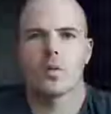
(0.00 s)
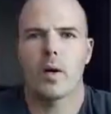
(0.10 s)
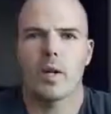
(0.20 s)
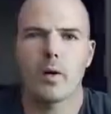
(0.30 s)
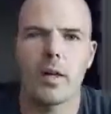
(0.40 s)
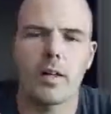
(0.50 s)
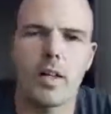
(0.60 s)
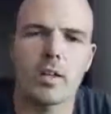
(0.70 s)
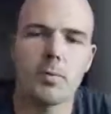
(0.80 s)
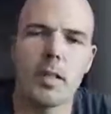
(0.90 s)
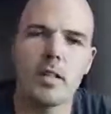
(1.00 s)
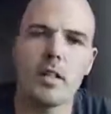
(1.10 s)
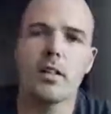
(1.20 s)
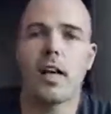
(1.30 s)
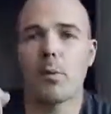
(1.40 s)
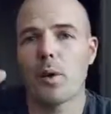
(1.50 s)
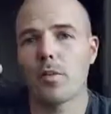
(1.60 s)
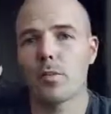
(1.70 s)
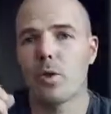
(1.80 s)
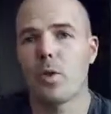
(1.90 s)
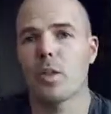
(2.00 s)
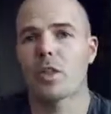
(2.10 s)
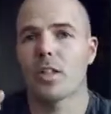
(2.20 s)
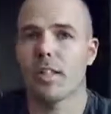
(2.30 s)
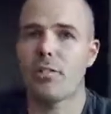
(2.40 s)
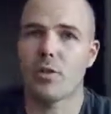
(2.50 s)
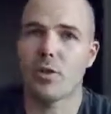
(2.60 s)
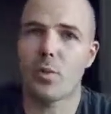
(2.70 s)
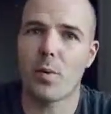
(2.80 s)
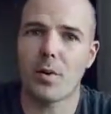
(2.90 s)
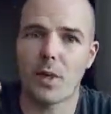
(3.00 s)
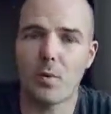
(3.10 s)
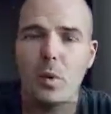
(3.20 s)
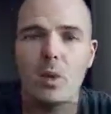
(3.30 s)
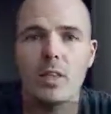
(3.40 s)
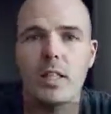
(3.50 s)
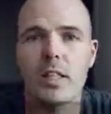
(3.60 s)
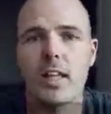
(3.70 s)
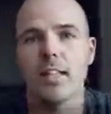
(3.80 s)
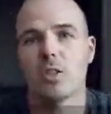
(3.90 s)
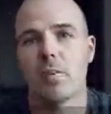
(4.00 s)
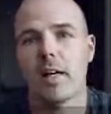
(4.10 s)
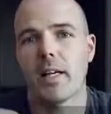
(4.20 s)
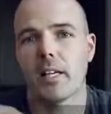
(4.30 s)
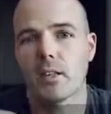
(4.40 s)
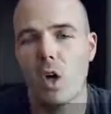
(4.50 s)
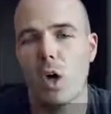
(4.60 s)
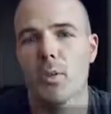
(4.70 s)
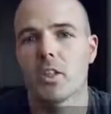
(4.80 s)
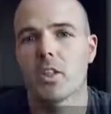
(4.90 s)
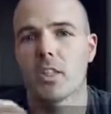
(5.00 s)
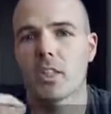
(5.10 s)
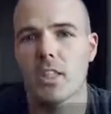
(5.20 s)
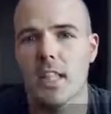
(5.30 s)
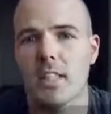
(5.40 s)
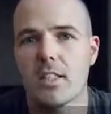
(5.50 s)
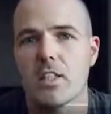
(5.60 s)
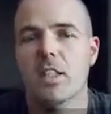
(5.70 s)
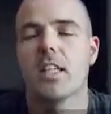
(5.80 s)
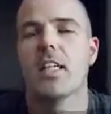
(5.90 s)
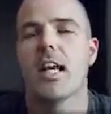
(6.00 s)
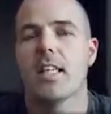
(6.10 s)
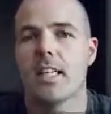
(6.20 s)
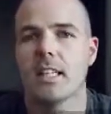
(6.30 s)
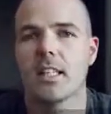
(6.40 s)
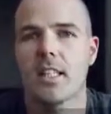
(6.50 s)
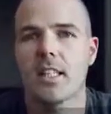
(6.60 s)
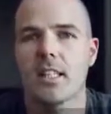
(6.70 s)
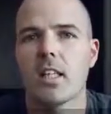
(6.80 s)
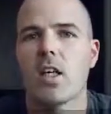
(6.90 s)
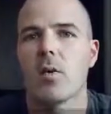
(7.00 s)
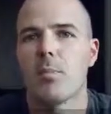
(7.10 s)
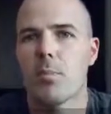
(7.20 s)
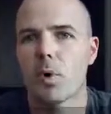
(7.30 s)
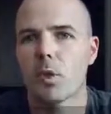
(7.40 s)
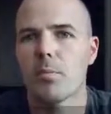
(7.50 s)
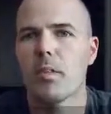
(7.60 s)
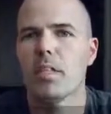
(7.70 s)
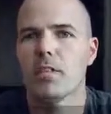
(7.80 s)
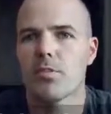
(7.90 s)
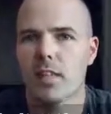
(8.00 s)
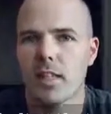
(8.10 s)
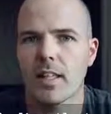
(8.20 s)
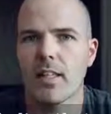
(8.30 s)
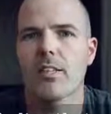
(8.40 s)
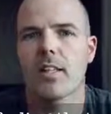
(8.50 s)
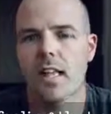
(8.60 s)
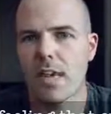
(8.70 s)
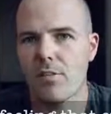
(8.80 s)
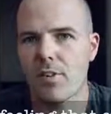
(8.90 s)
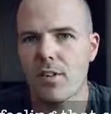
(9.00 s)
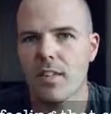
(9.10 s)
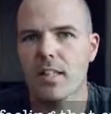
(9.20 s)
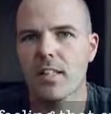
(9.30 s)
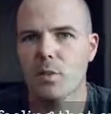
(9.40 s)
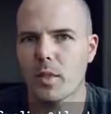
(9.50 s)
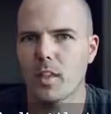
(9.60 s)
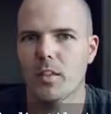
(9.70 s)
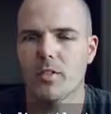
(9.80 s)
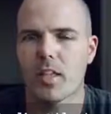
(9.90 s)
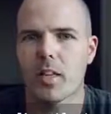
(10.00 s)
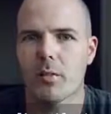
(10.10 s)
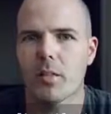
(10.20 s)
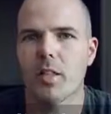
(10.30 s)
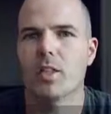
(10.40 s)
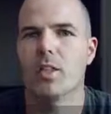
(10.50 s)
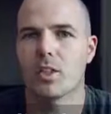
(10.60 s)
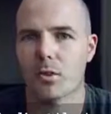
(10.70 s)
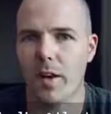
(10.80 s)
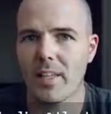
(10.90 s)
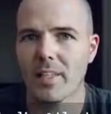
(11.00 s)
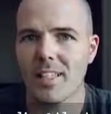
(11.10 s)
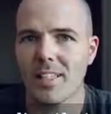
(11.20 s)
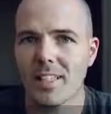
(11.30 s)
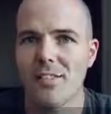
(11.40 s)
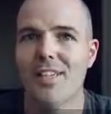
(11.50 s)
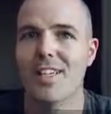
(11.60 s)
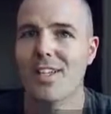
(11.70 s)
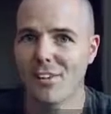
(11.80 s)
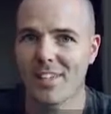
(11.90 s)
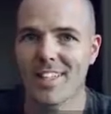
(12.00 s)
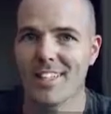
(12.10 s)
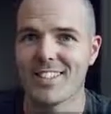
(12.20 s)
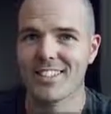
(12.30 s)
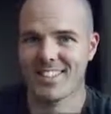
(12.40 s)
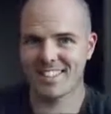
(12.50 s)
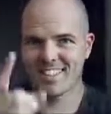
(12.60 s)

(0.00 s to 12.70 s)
Right, okay, that is me done. I will of course leave you with a quote. It is by Thomas Saz, and he said, "Boredom is the feeling that everything is a waste of time. Serenity that nothing is."